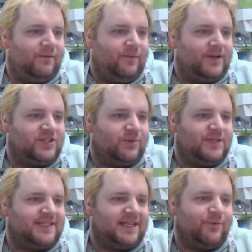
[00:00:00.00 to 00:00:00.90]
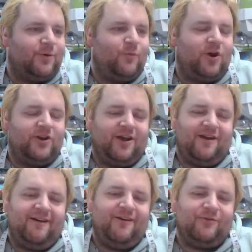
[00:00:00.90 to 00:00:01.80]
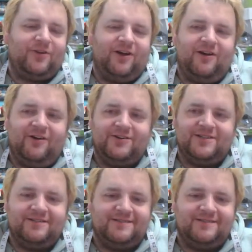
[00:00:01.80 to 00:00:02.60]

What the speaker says: When shall we see you on Whatnot? Oh, God.